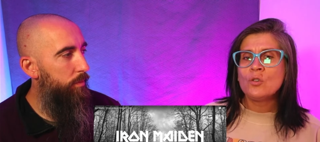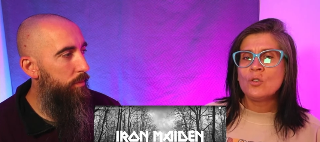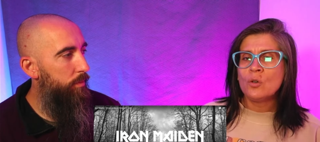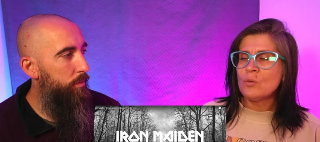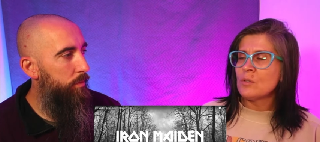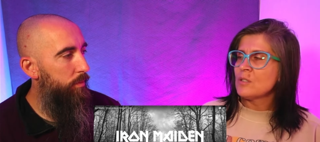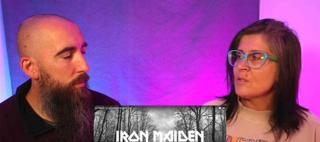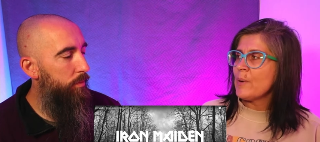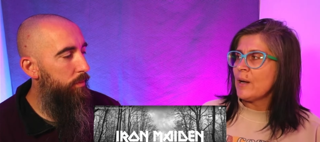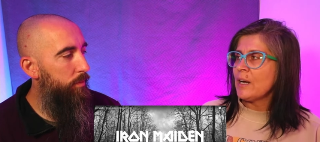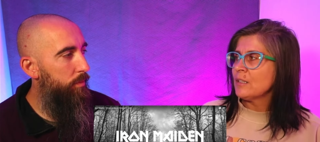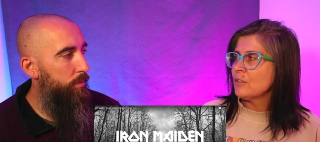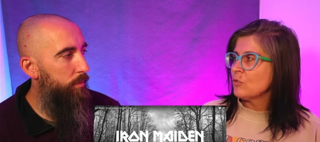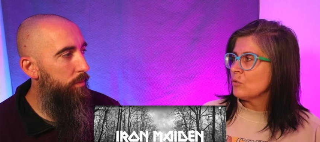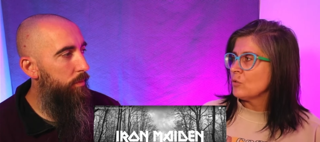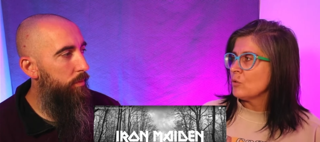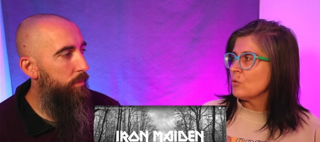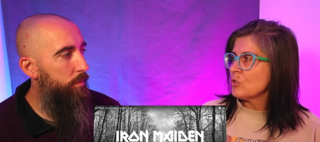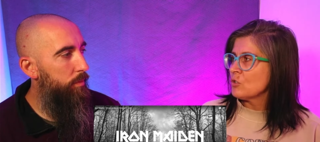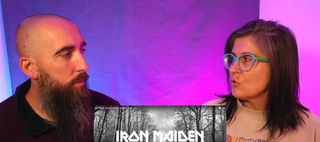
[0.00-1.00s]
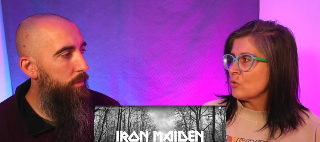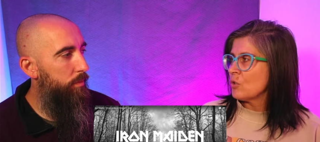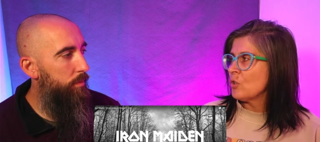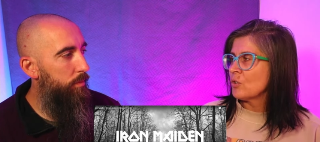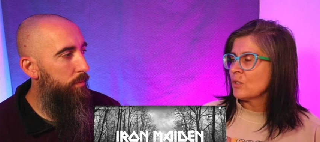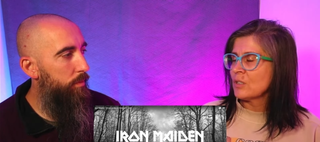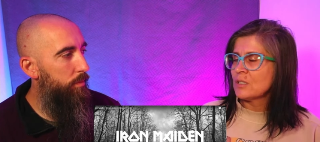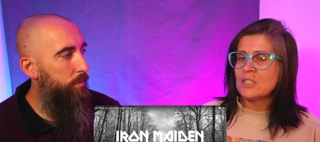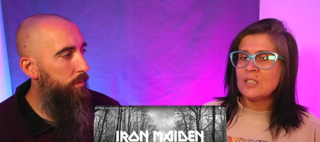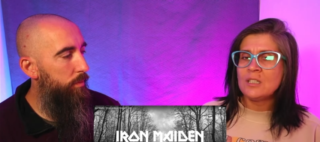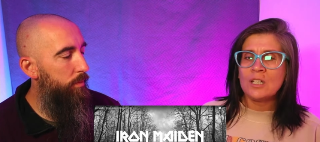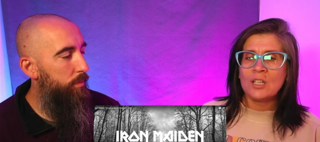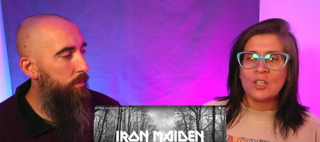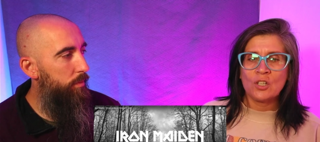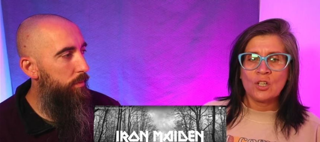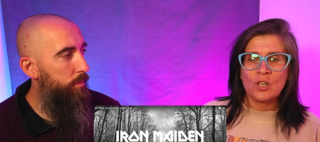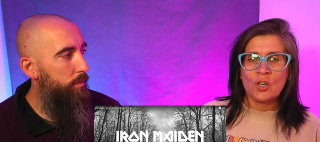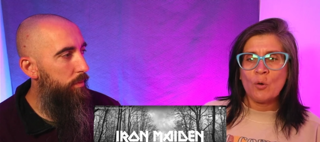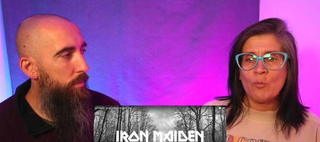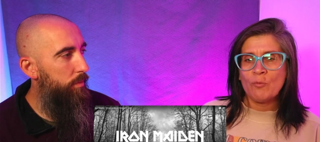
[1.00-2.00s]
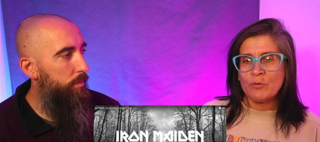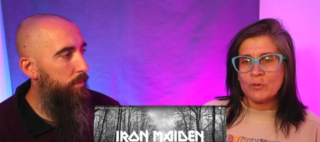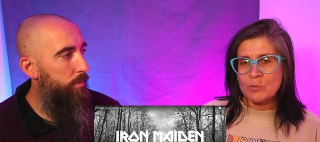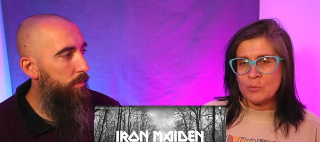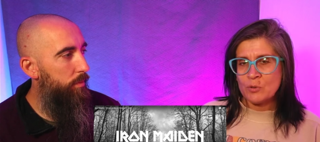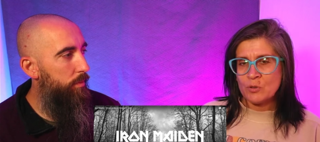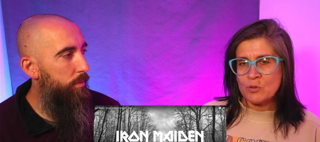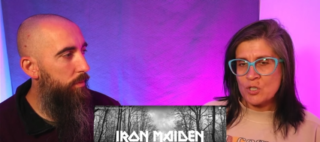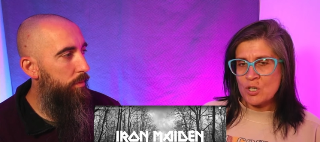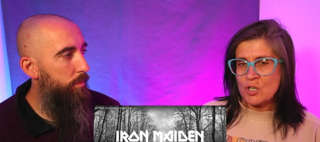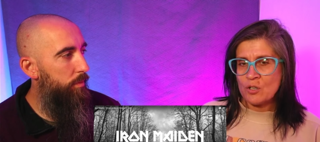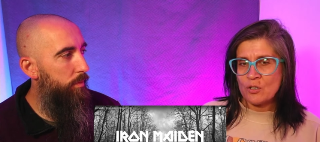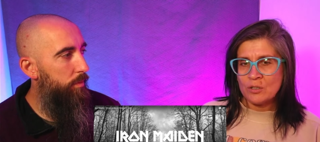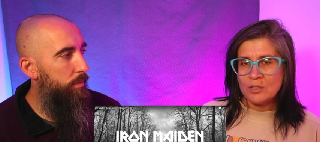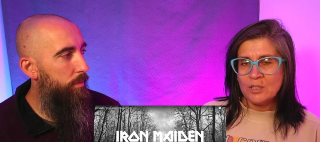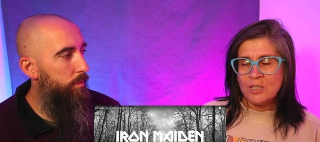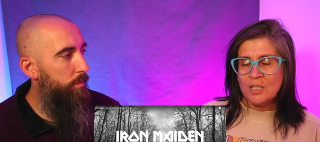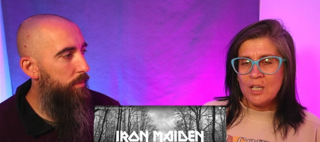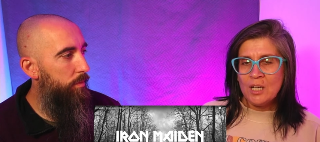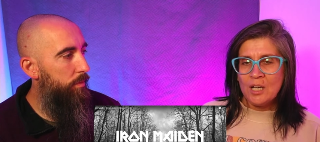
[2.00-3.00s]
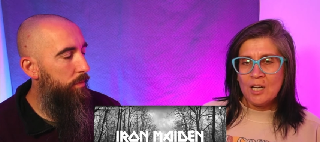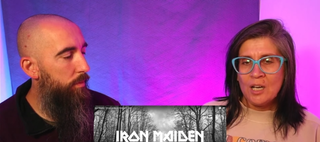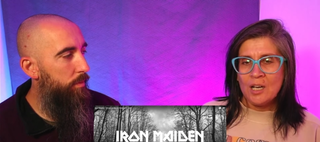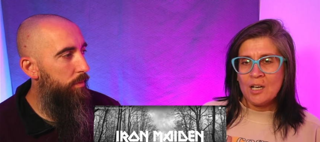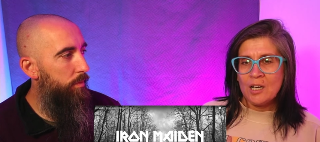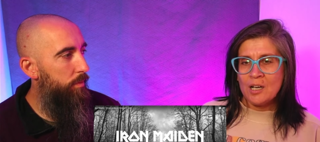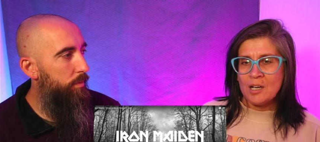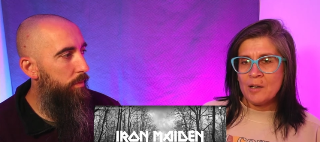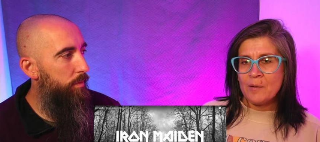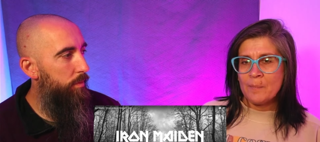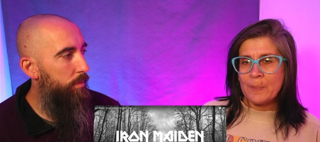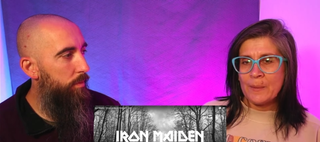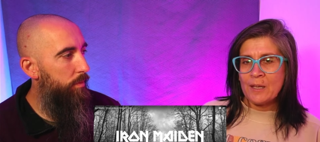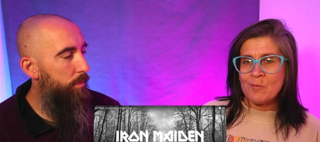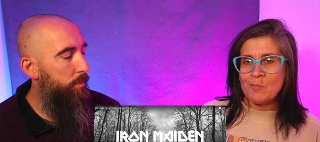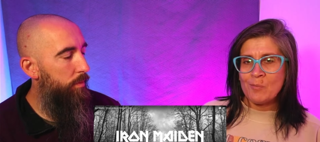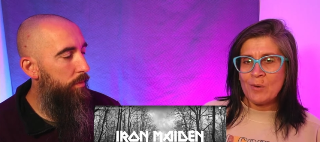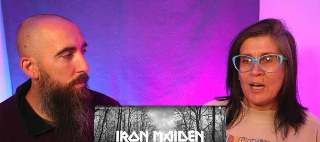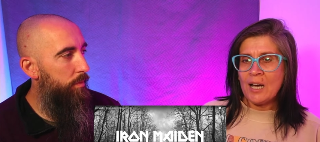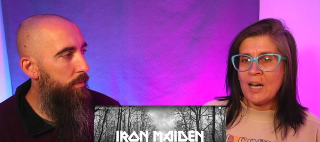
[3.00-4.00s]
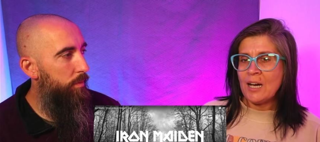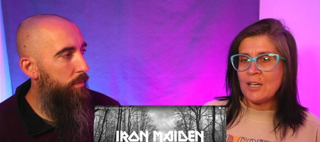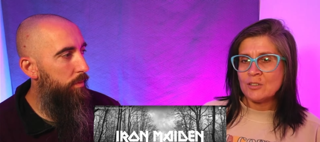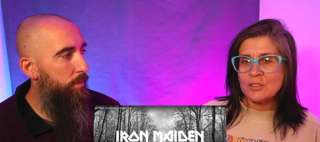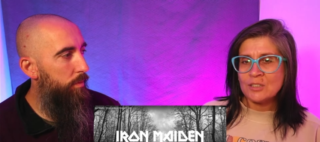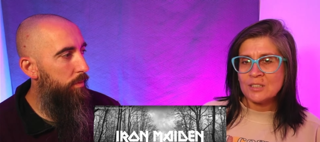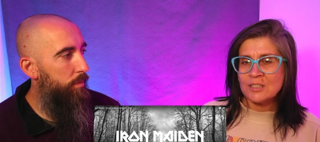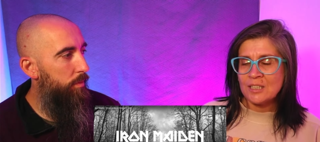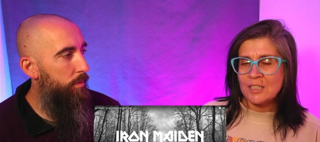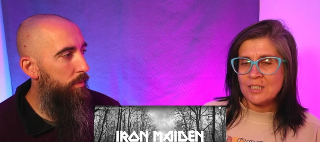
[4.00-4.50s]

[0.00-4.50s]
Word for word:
Speaker 1: you know it's bad you know it's wrong and sitting in a comfortable chair um, in my house.